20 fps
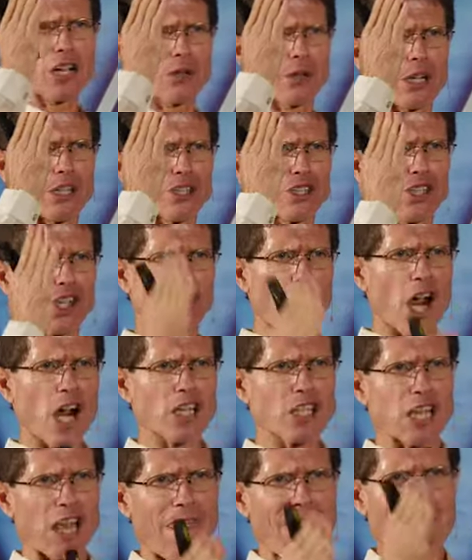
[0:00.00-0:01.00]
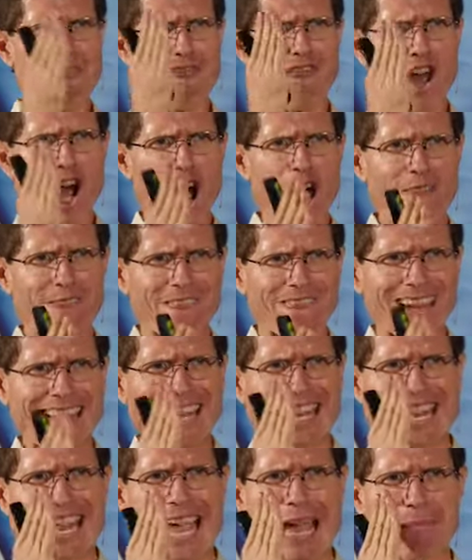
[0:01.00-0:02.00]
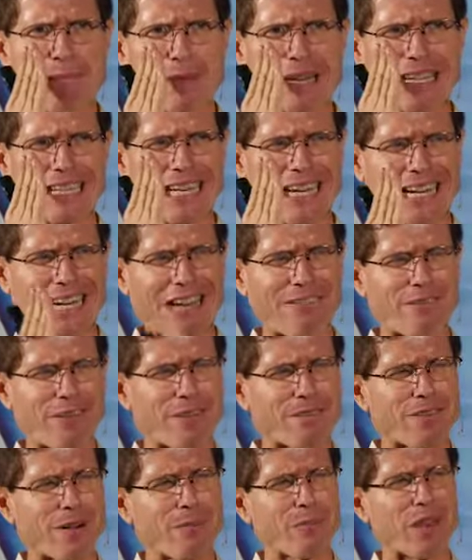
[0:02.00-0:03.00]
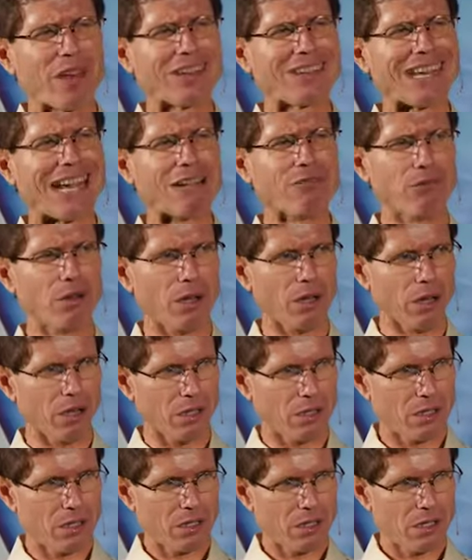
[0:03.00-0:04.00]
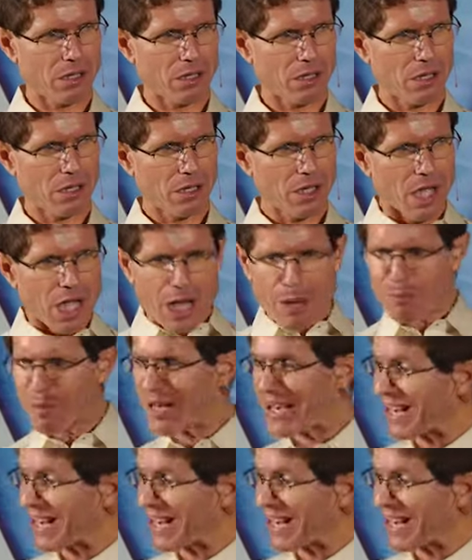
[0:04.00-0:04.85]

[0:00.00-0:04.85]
to a church and thought that he had been delivered from the devil. But